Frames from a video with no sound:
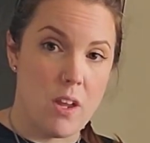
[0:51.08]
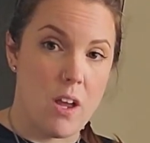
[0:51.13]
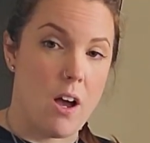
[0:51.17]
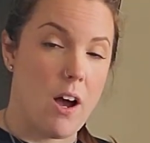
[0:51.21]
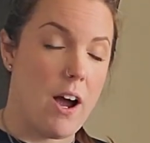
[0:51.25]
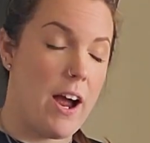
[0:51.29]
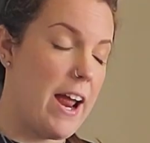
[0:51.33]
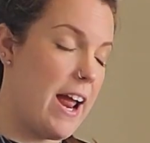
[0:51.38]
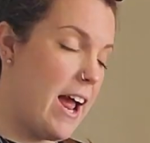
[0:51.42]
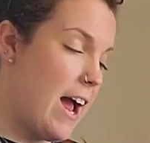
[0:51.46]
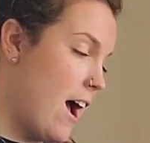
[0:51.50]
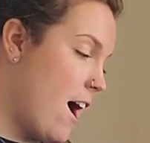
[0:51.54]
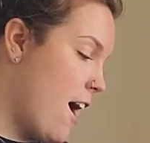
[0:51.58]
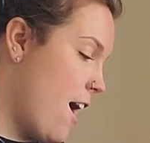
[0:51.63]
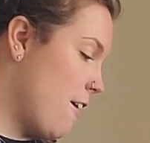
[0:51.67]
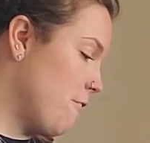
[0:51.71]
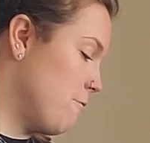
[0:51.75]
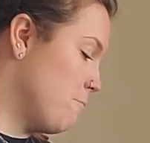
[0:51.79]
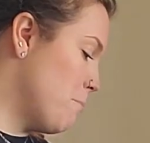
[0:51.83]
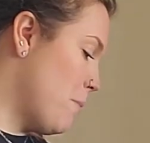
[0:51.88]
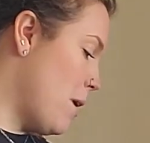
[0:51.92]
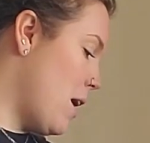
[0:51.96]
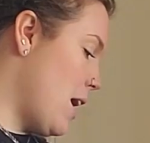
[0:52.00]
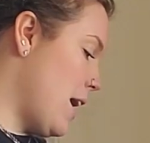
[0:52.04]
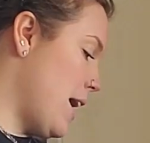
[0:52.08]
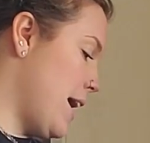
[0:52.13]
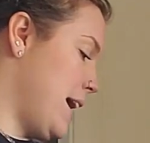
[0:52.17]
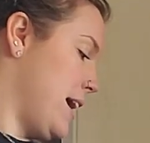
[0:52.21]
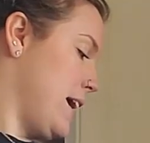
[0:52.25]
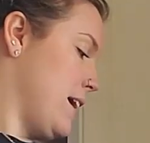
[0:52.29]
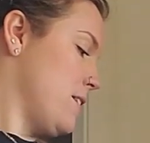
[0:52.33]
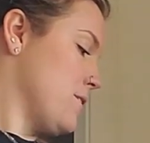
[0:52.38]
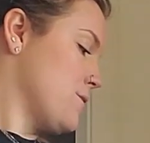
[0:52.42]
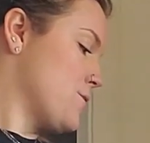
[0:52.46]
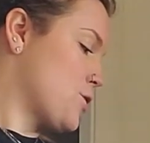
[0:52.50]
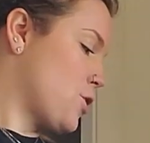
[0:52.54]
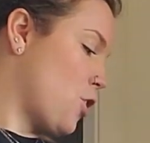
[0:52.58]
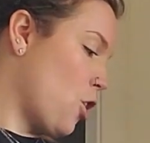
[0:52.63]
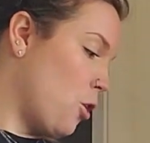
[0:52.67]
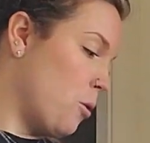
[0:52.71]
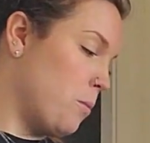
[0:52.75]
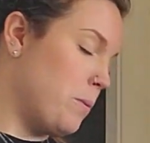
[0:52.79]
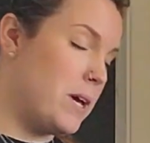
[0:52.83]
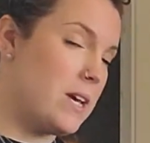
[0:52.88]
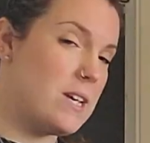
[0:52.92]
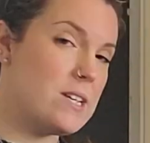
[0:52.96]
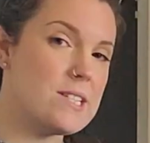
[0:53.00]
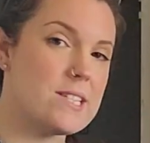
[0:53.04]
I have my
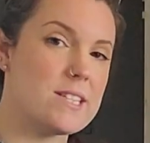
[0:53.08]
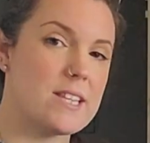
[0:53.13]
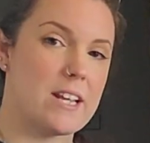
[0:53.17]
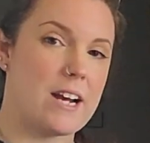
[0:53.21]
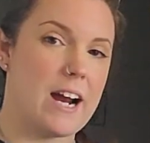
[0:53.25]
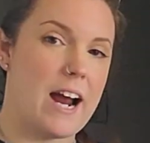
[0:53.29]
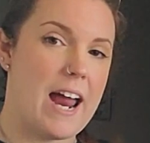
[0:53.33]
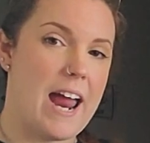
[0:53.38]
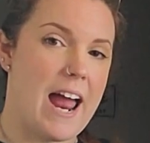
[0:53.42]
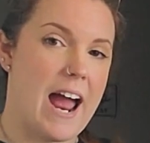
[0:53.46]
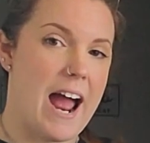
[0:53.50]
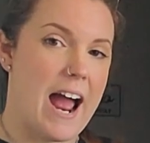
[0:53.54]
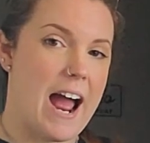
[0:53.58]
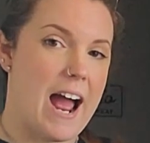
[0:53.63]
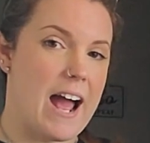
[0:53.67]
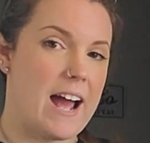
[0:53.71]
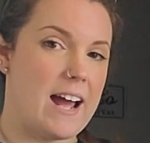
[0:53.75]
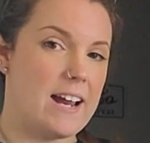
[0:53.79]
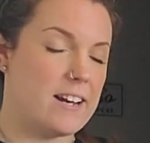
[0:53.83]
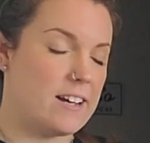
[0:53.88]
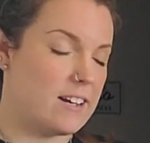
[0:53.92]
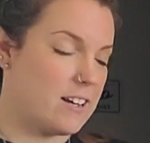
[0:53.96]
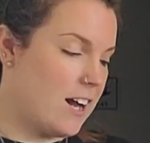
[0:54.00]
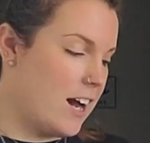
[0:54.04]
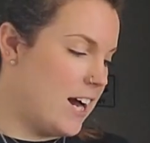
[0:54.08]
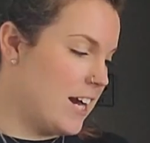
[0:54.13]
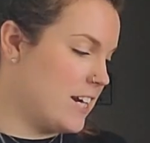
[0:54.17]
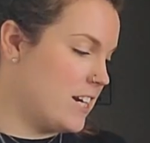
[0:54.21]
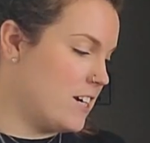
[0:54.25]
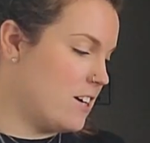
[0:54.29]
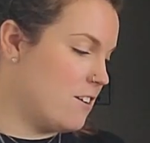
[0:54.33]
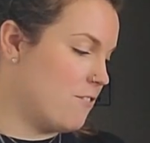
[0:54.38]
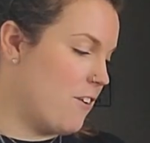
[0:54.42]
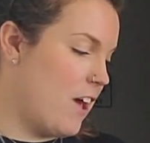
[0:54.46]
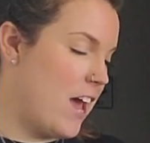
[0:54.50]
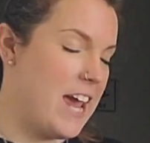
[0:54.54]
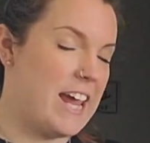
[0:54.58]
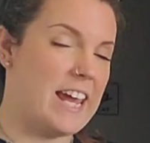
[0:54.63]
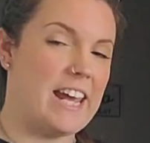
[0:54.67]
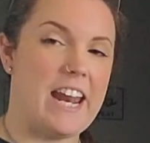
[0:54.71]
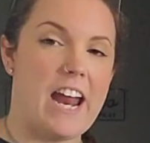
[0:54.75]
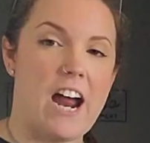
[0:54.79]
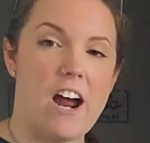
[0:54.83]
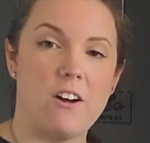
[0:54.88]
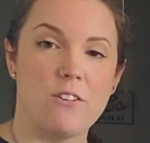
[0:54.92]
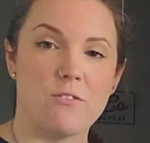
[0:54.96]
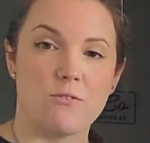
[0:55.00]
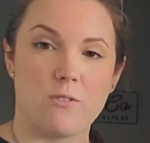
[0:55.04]
scobies that I had kind of hanging
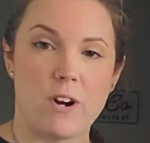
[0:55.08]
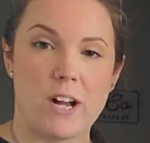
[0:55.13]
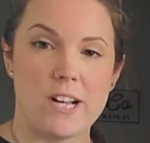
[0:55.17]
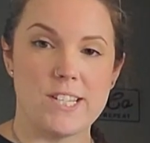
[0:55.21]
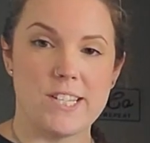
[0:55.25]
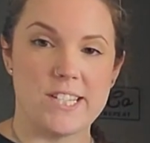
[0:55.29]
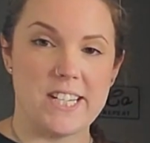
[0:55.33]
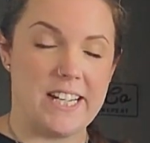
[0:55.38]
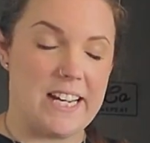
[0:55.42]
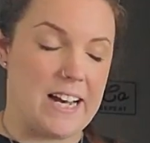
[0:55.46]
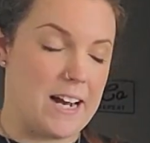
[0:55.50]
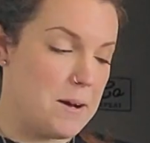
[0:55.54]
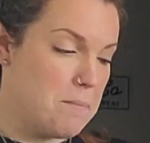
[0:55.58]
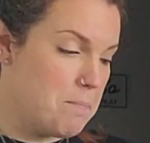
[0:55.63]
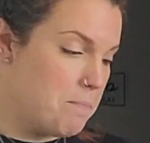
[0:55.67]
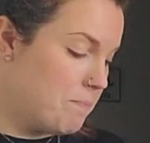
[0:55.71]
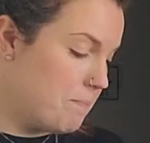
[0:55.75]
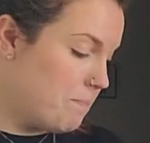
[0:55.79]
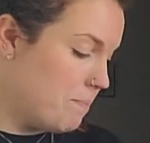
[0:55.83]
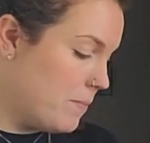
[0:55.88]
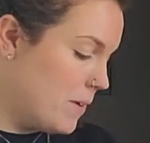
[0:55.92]
out and rusting up.